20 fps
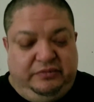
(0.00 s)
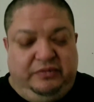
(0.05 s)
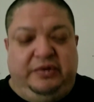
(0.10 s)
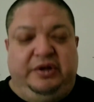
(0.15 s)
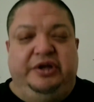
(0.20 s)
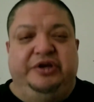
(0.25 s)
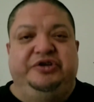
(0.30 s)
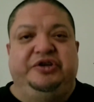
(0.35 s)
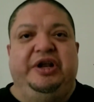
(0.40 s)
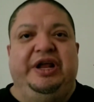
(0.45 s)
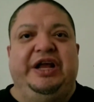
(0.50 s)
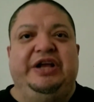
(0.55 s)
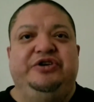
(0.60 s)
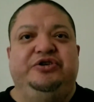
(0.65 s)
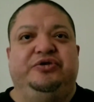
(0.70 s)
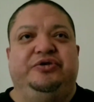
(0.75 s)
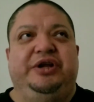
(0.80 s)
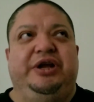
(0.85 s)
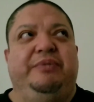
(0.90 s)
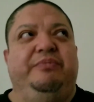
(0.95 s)
there's an
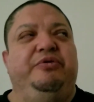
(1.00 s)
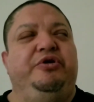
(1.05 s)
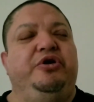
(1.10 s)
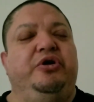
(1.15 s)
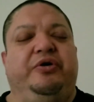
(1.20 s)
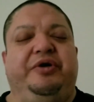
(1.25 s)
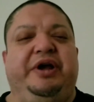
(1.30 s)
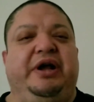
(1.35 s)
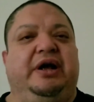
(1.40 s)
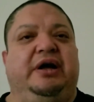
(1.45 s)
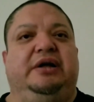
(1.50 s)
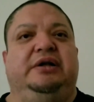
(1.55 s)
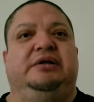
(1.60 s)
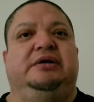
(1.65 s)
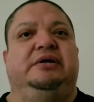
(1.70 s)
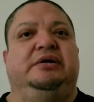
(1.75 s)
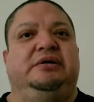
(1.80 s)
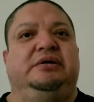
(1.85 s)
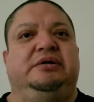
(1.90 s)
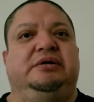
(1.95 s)
angel named Urian
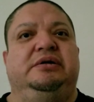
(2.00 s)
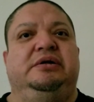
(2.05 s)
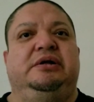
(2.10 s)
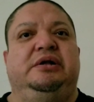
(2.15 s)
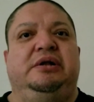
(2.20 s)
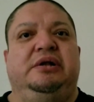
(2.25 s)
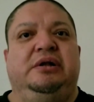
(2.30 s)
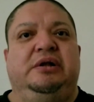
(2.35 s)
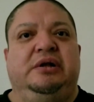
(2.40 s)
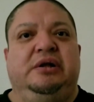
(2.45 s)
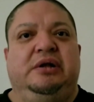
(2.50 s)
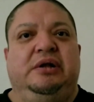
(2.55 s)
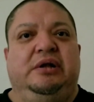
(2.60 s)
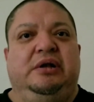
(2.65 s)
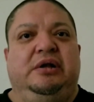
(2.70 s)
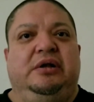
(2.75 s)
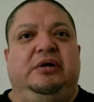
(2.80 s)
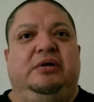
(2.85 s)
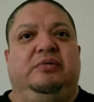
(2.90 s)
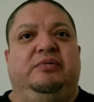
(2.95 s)

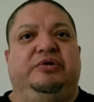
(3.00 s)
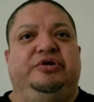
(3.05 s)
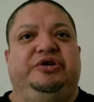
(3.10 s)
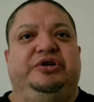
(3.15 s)
which